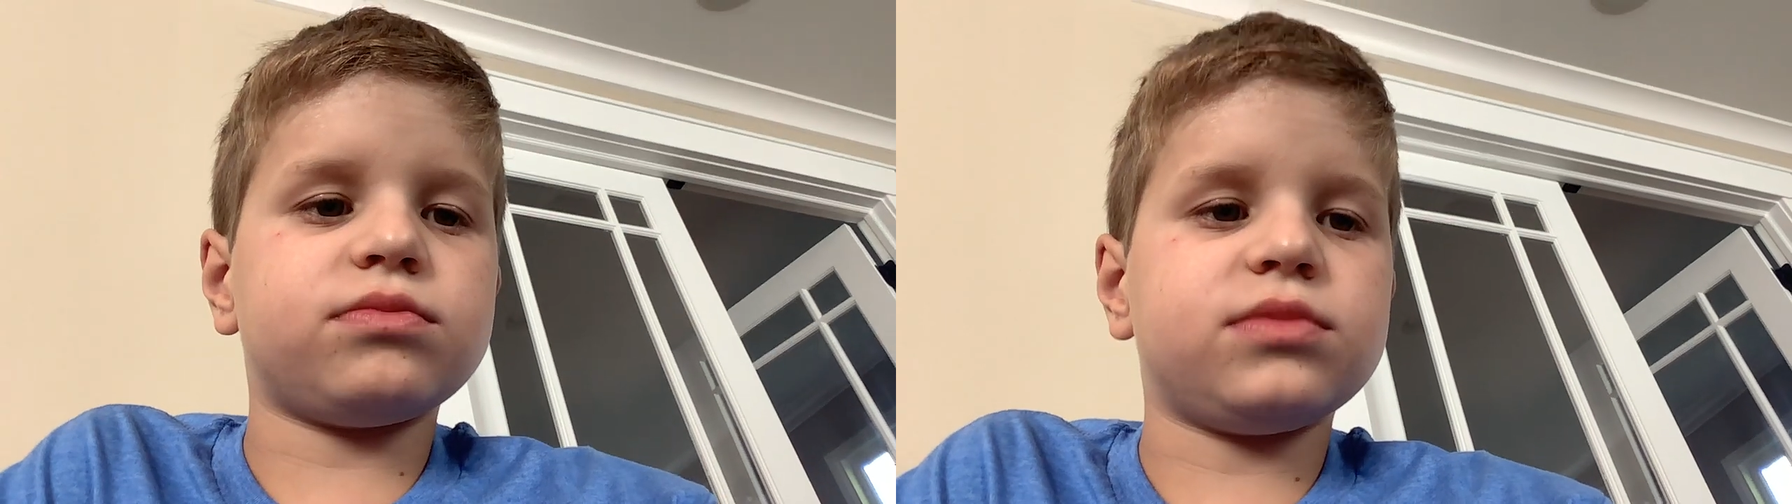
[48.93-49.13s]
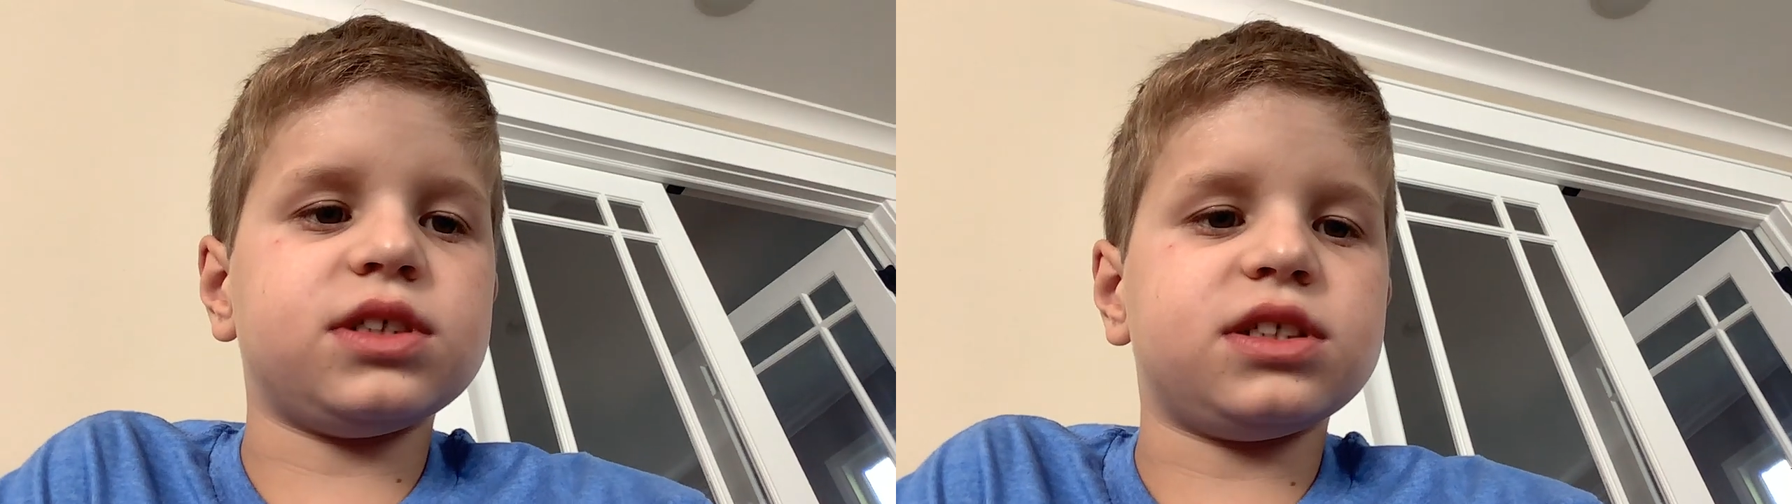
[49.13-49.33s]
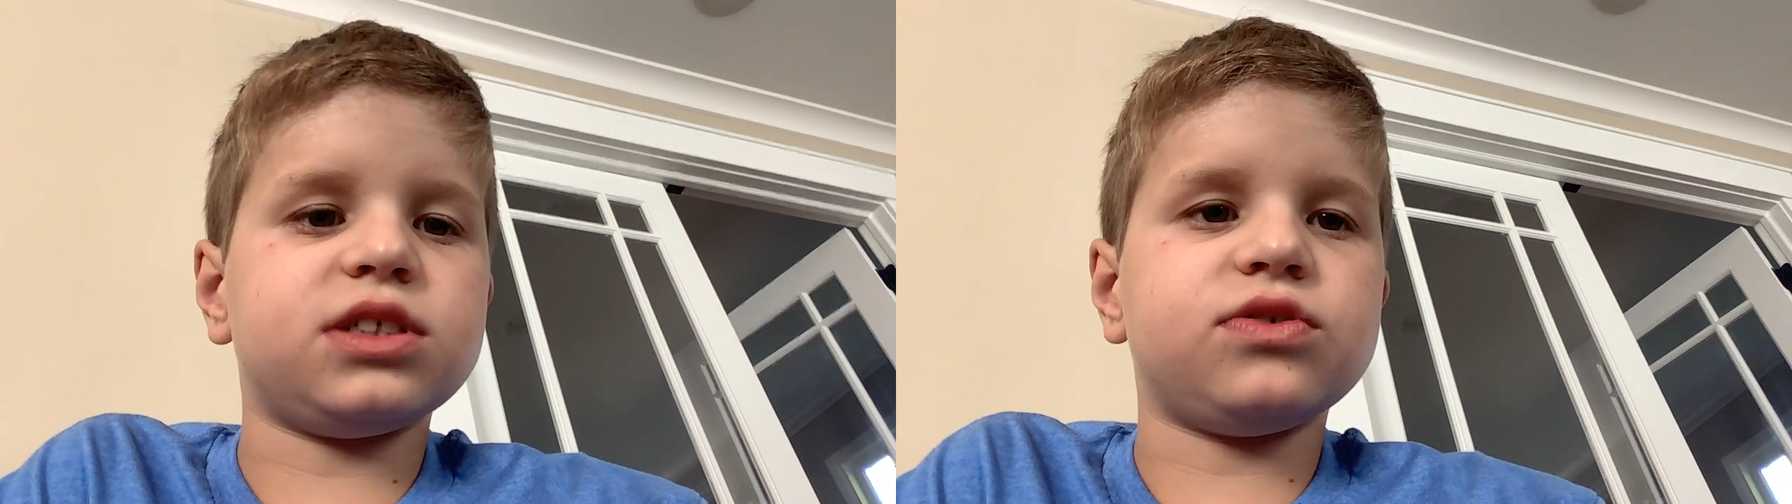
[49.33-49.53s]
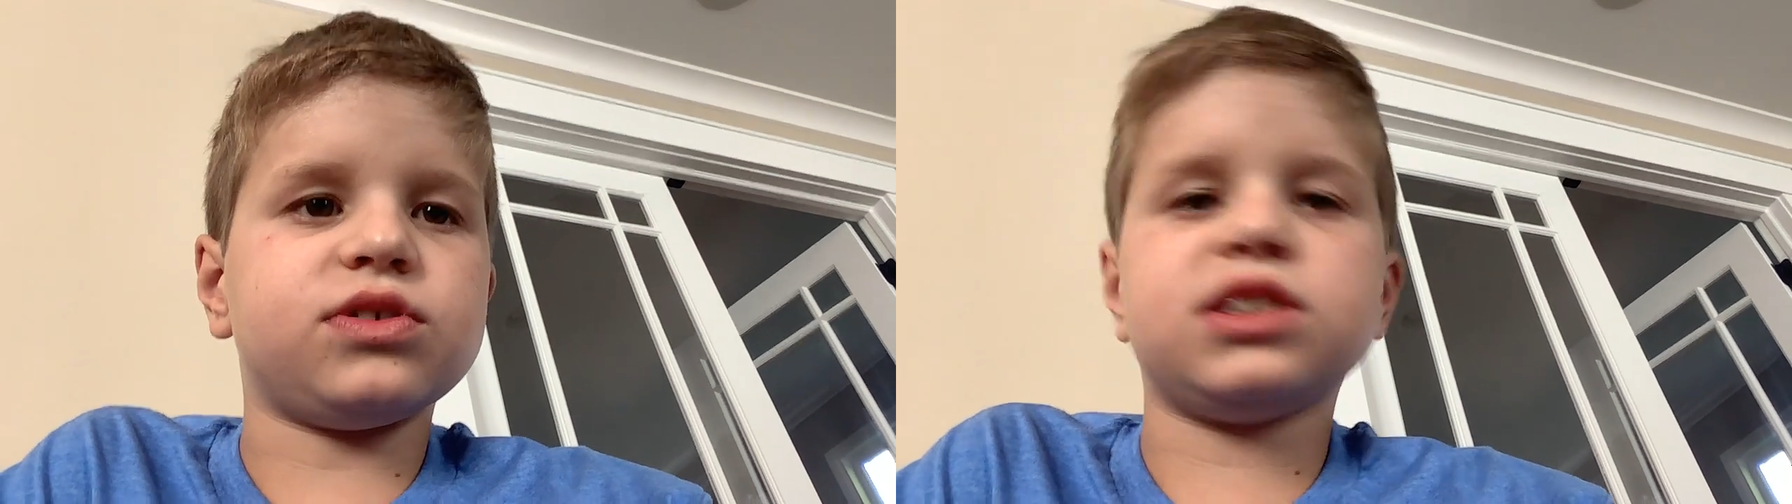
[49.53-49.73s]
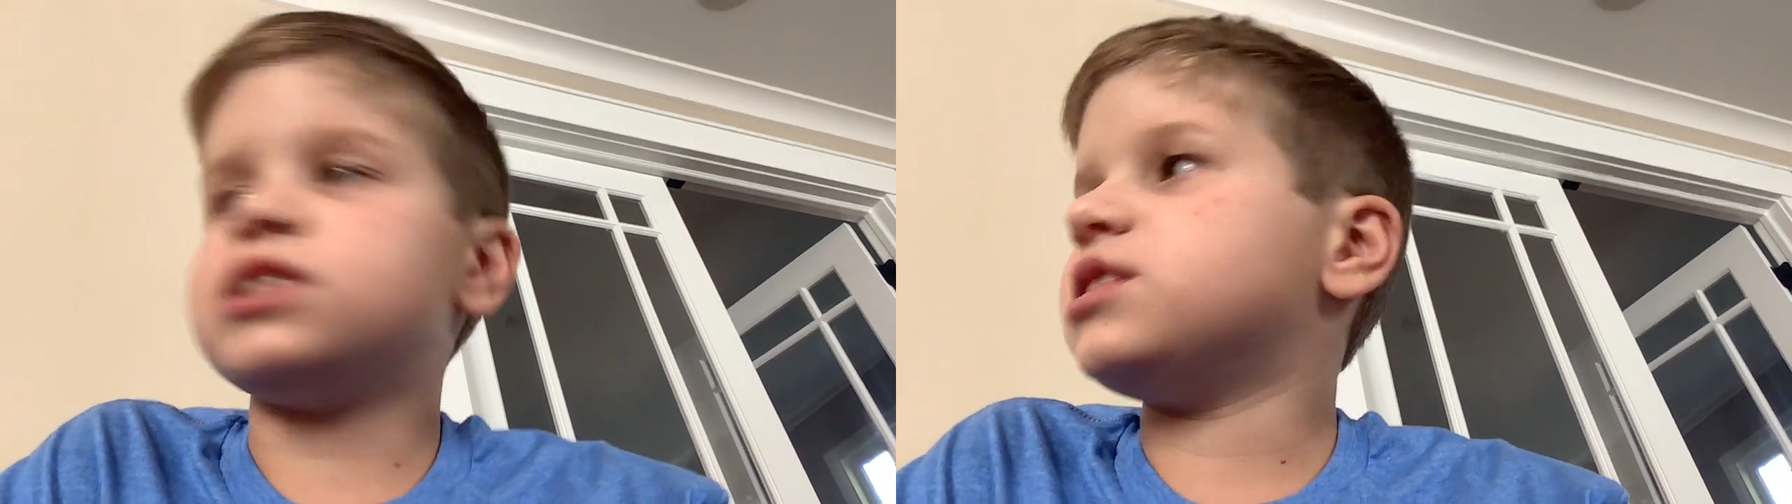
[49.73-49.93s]
get
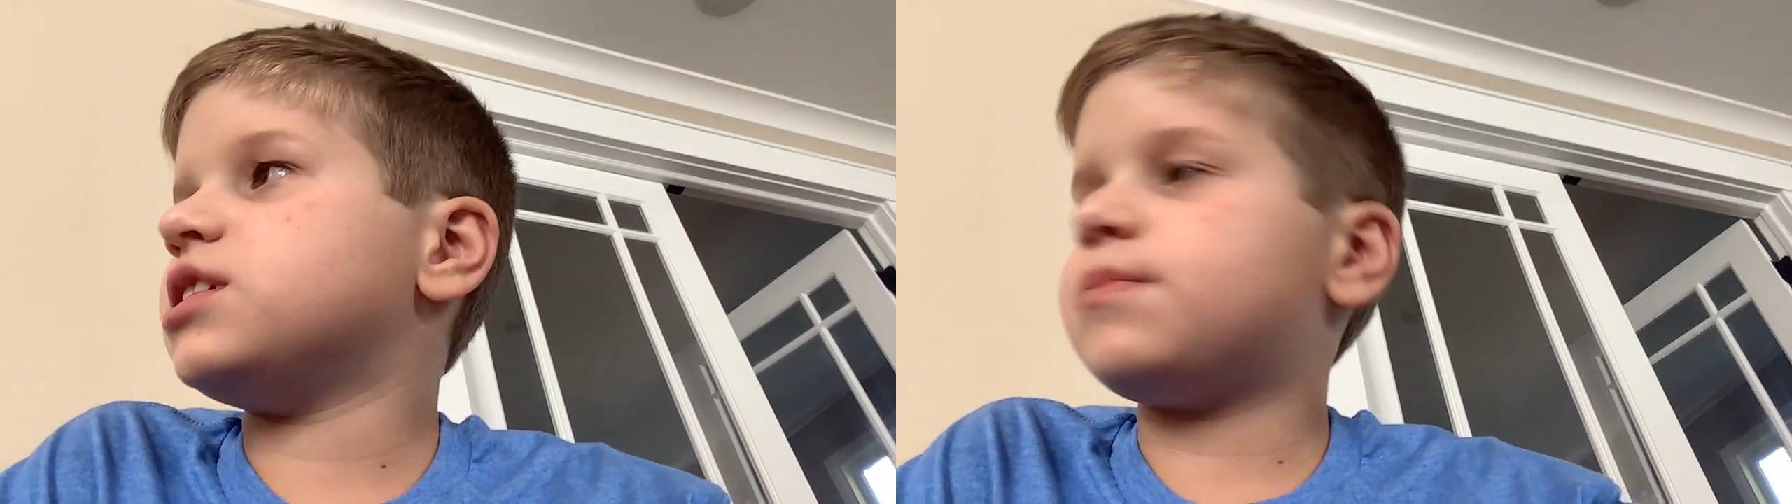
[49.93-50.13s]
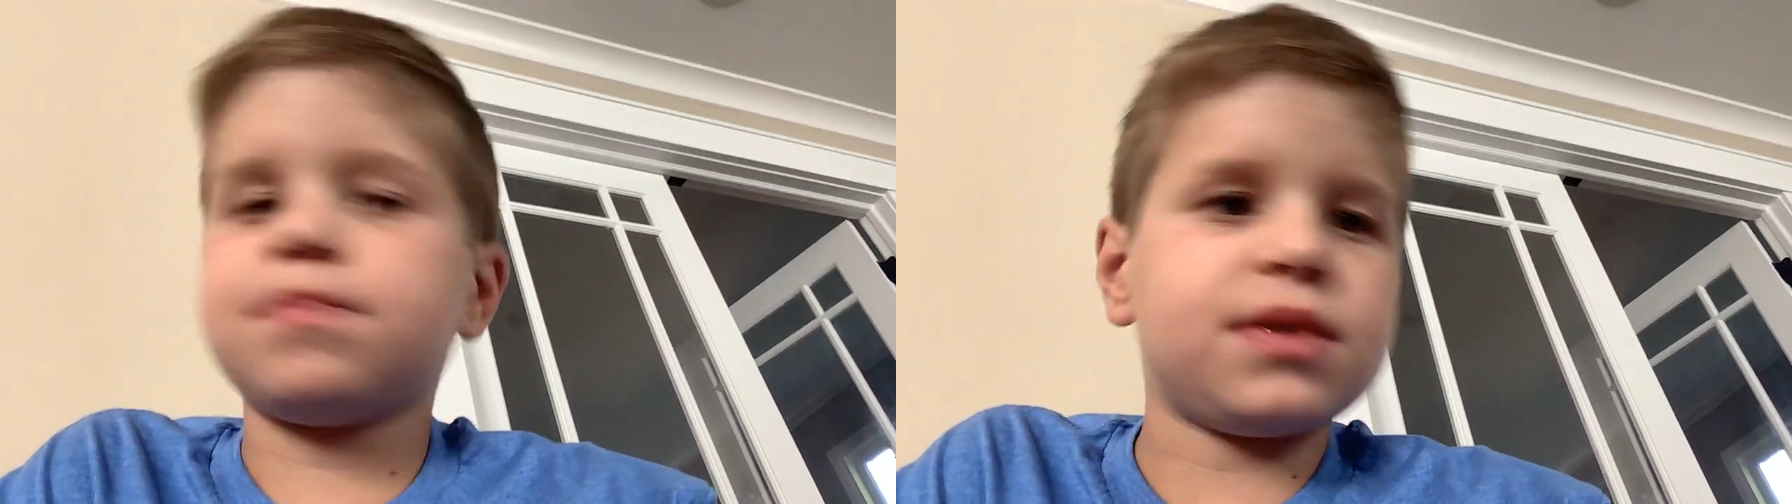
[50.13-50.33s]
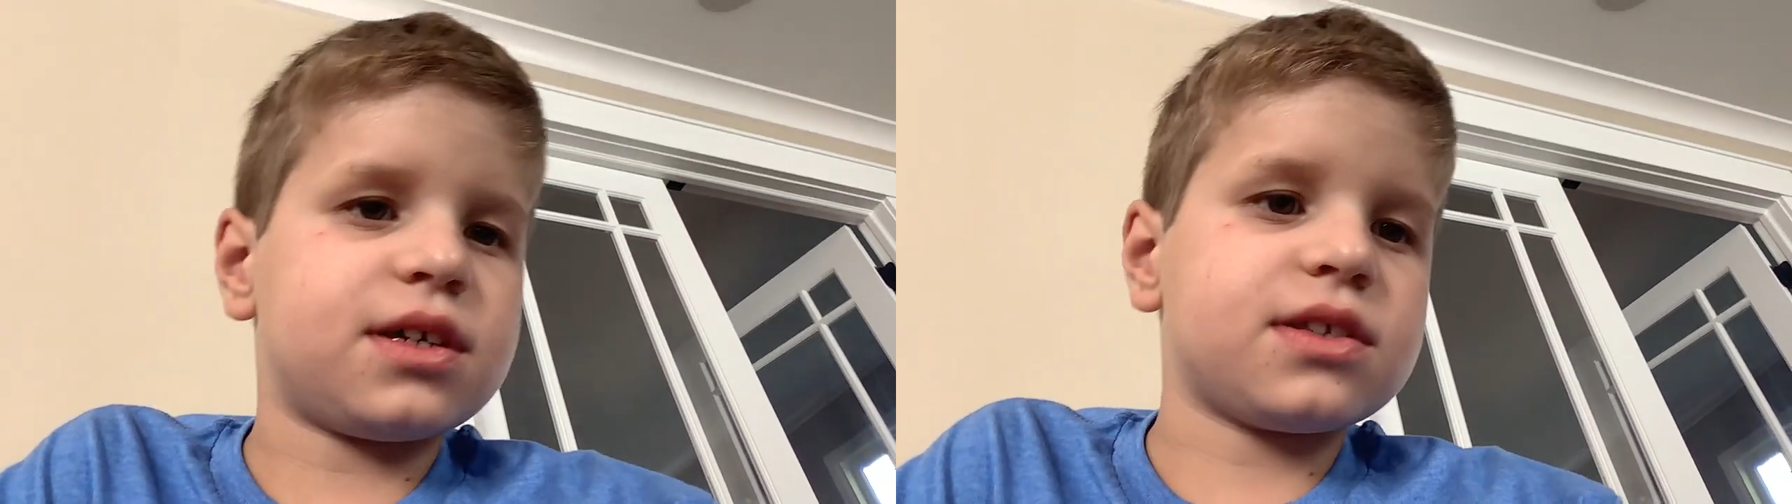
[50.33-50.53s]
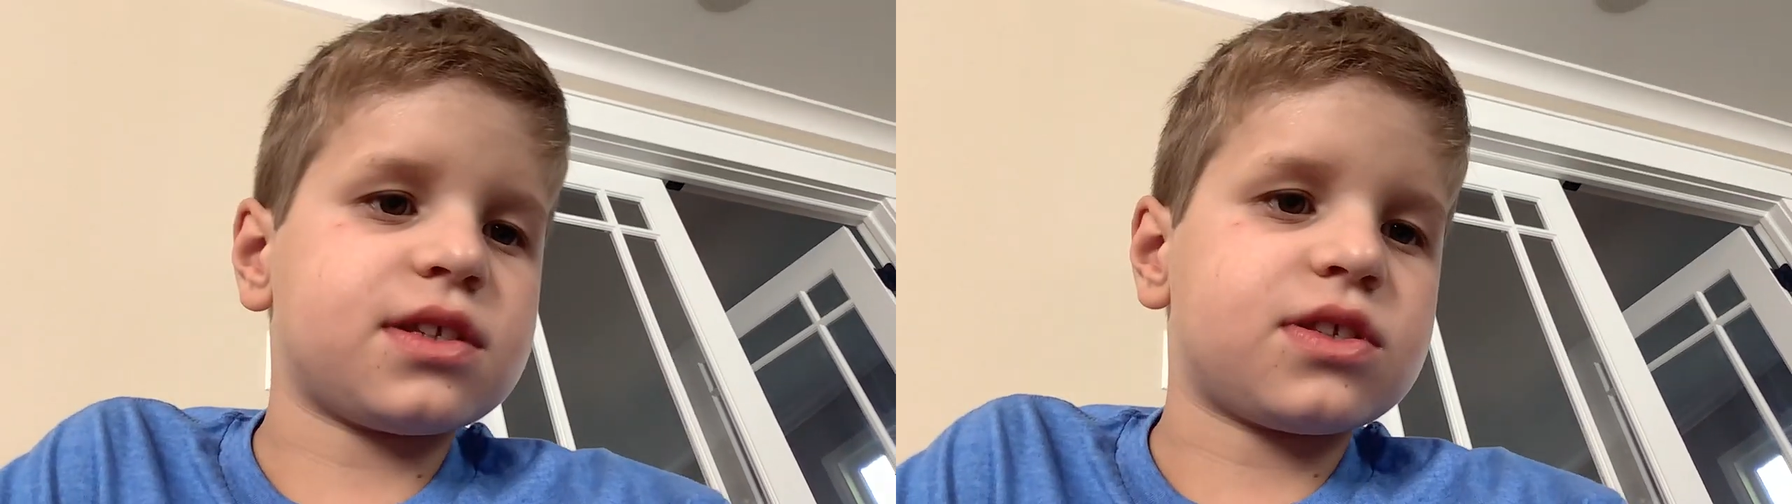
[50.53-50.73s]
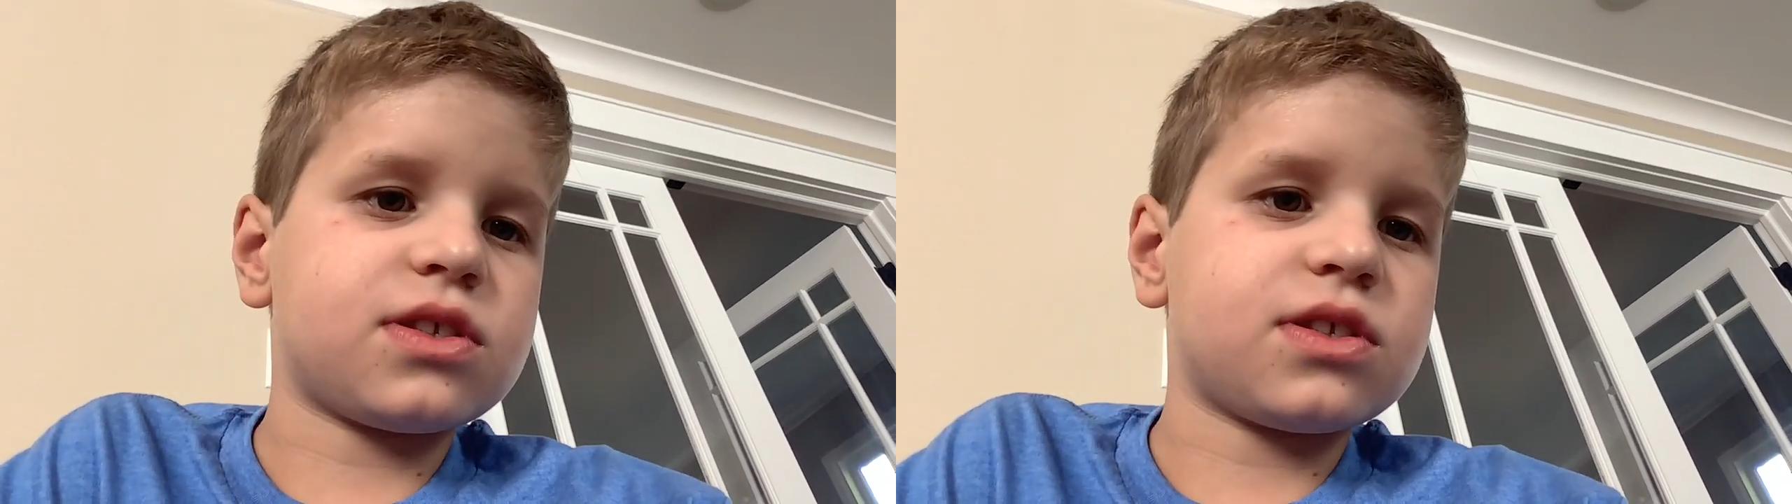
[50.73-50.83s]
interested in it because it's